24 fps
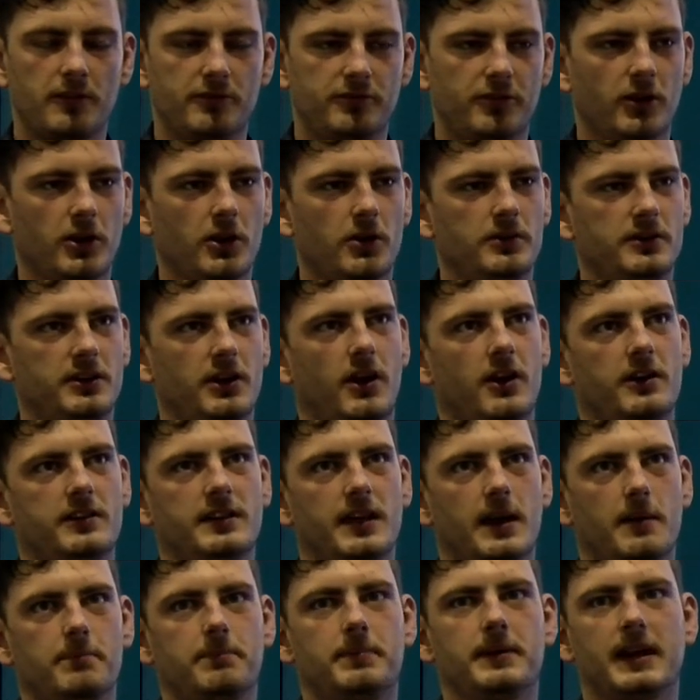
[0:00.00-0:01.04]
follow the
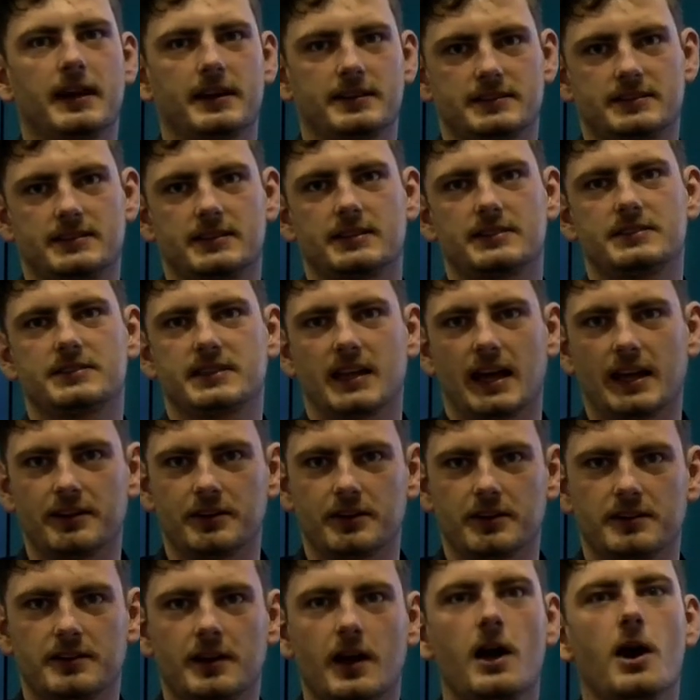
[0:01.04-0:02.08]
RTMPS
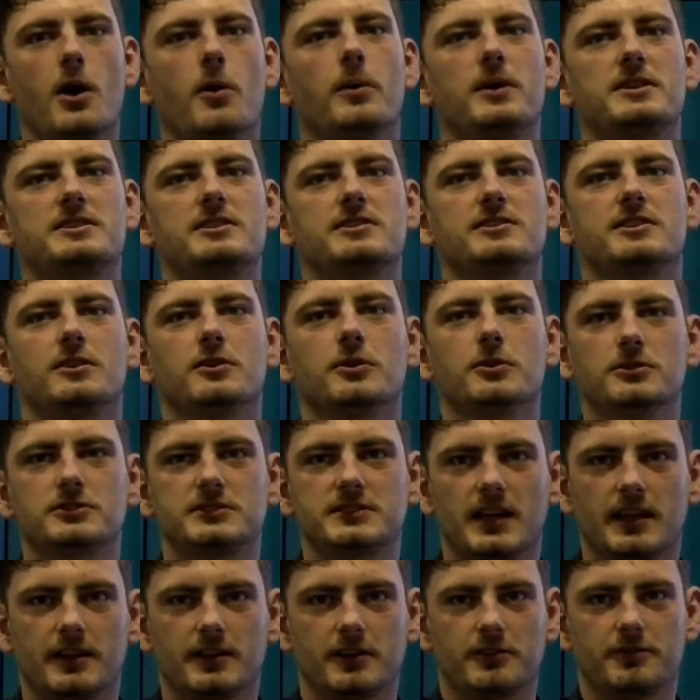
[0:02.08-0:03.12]
standard, which is the new
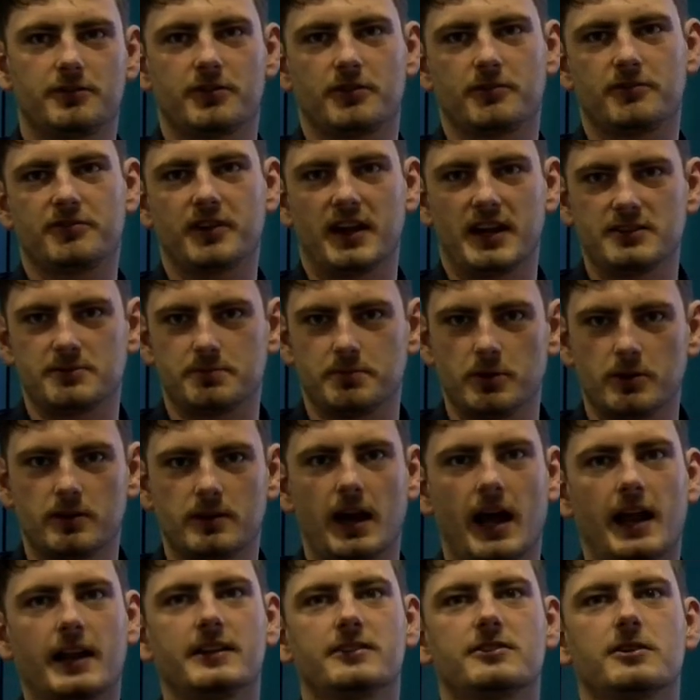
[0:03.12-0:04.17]
standard from
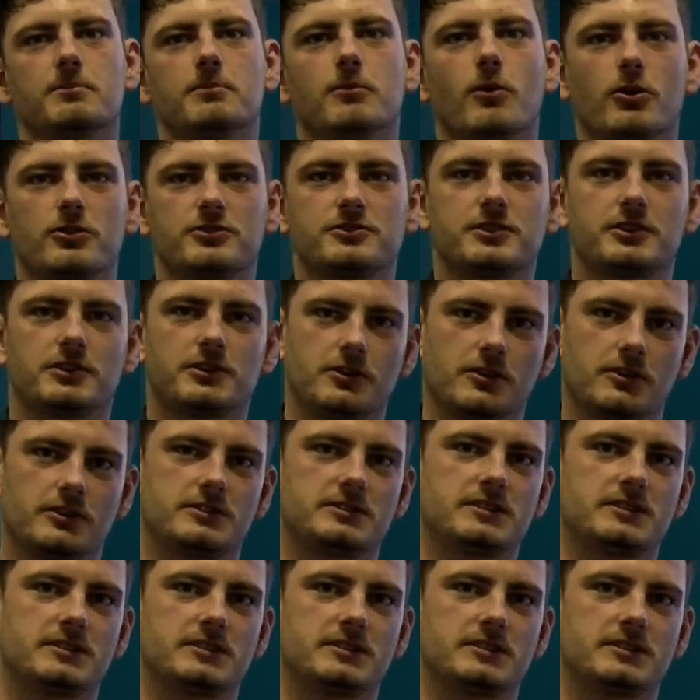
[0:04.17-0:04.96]
Facebook and is a more secured